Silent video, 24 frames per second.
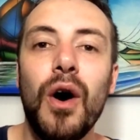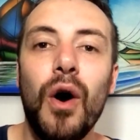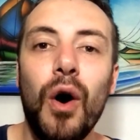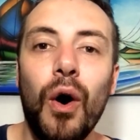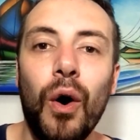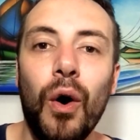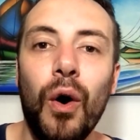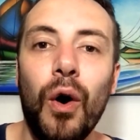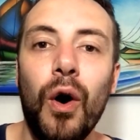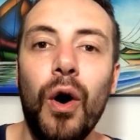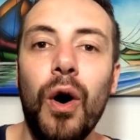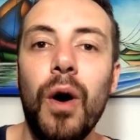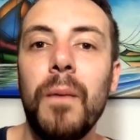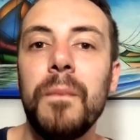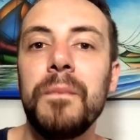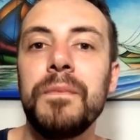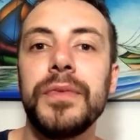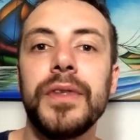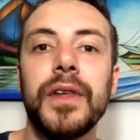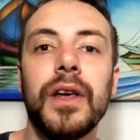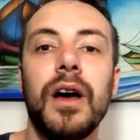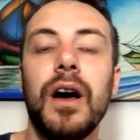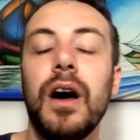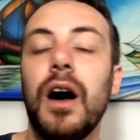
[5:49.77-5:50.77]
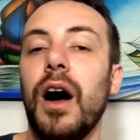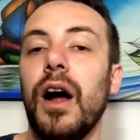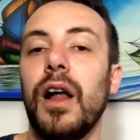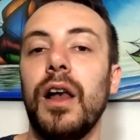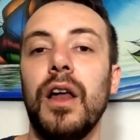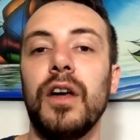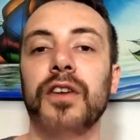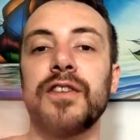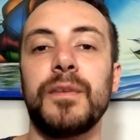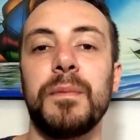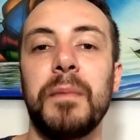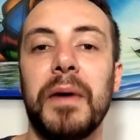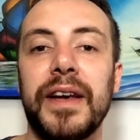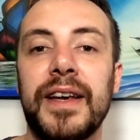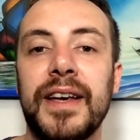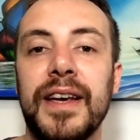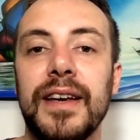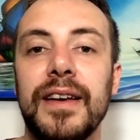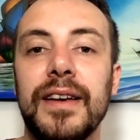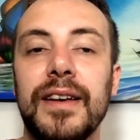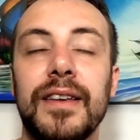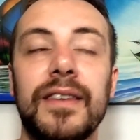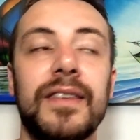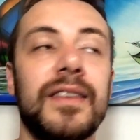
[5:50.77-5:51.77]
Or, I lost my
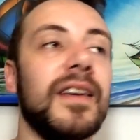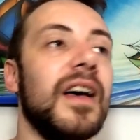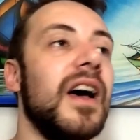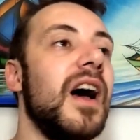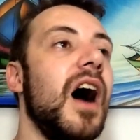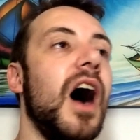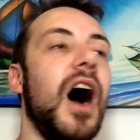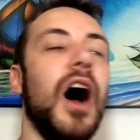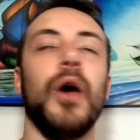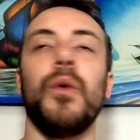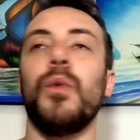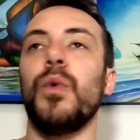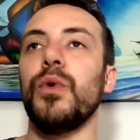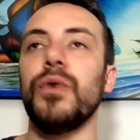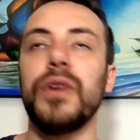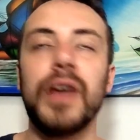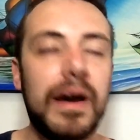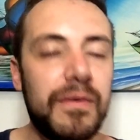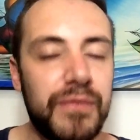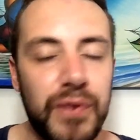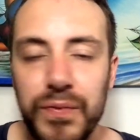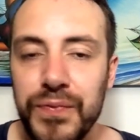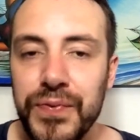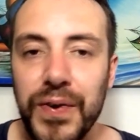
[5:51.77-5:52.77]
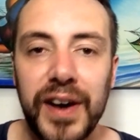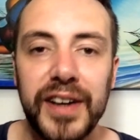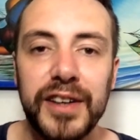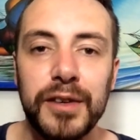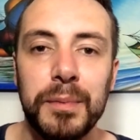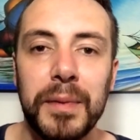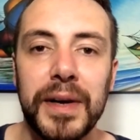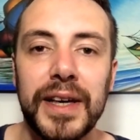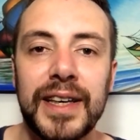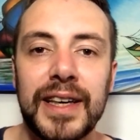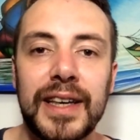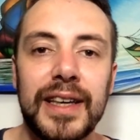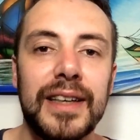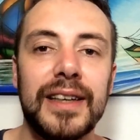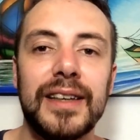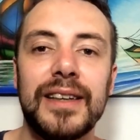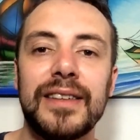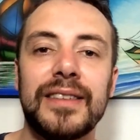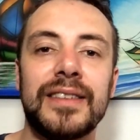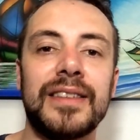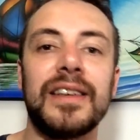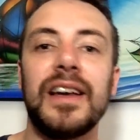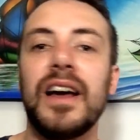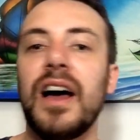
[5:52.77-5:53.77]
keys. I will never find my
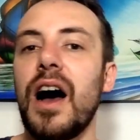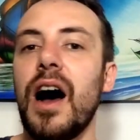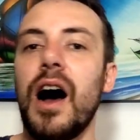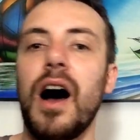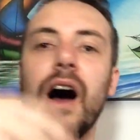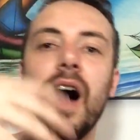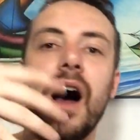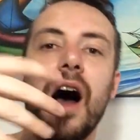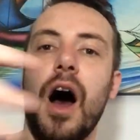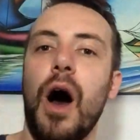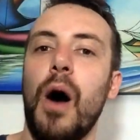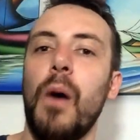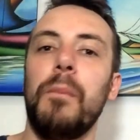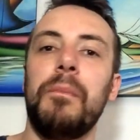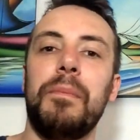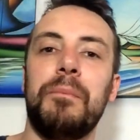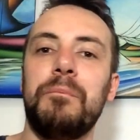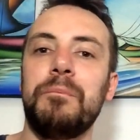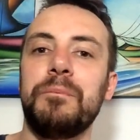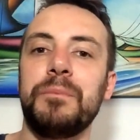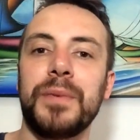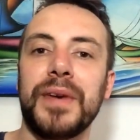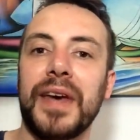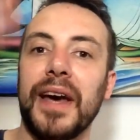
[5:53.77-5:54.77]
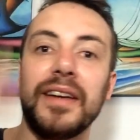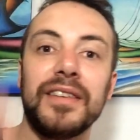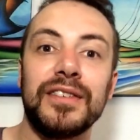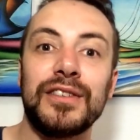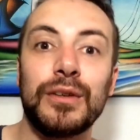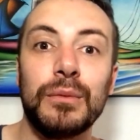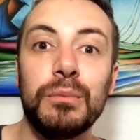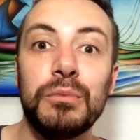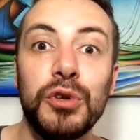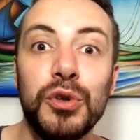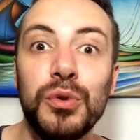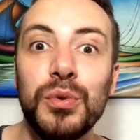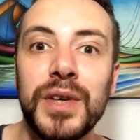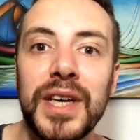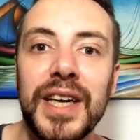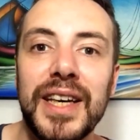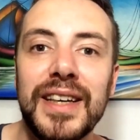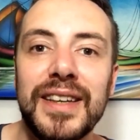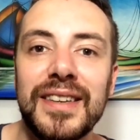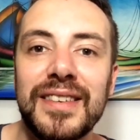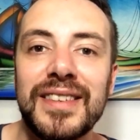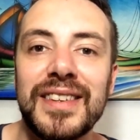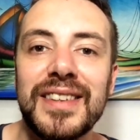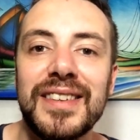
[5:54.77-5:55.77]
keys. I'll get some new
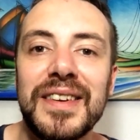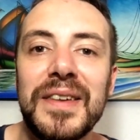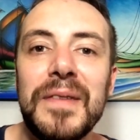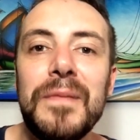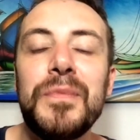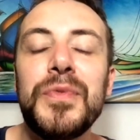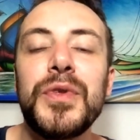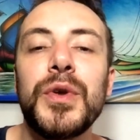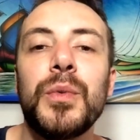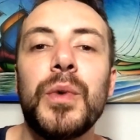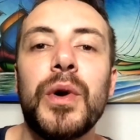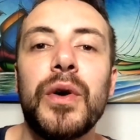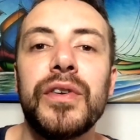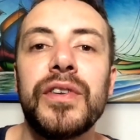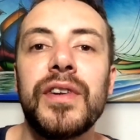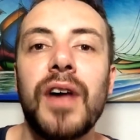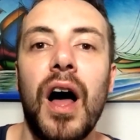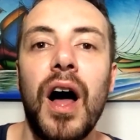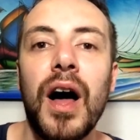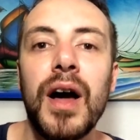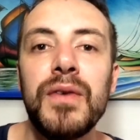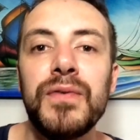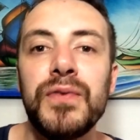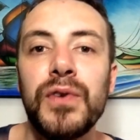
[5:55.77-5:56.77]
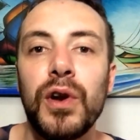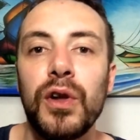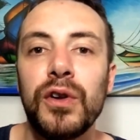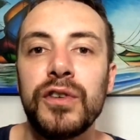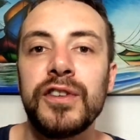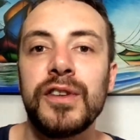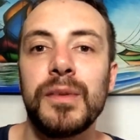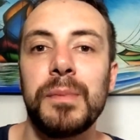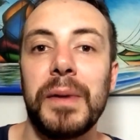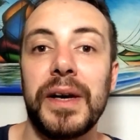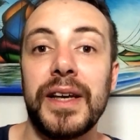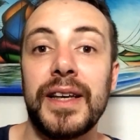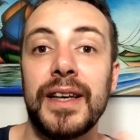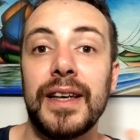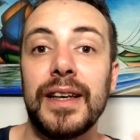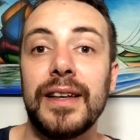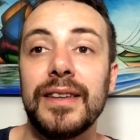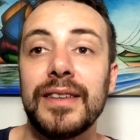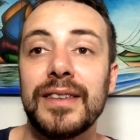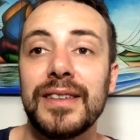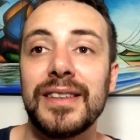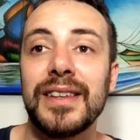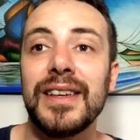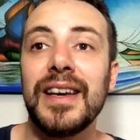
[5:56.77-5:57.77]
keys. Whereas I've lost my
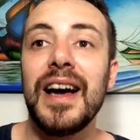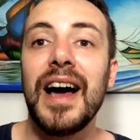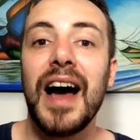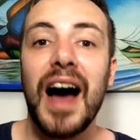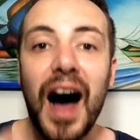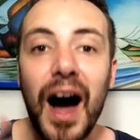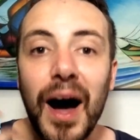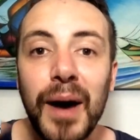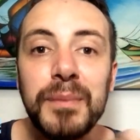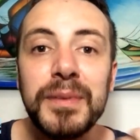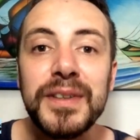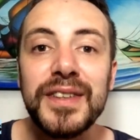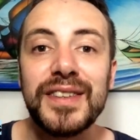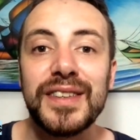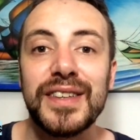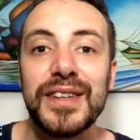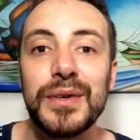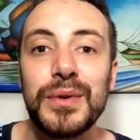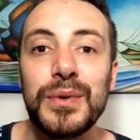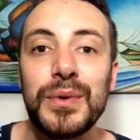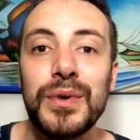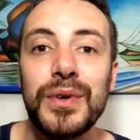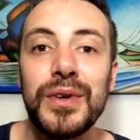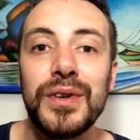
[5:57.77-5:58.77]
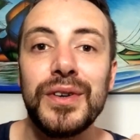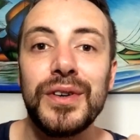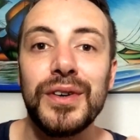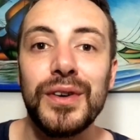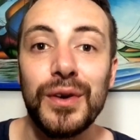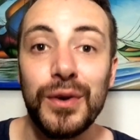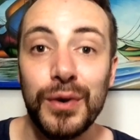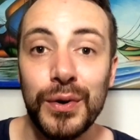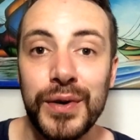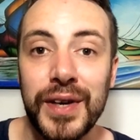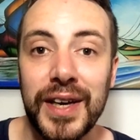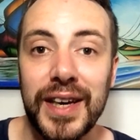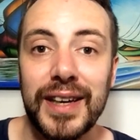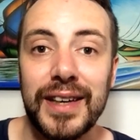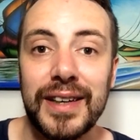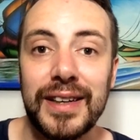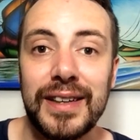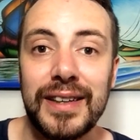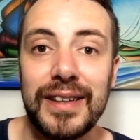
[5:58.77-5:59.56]
keys. I'm still looking.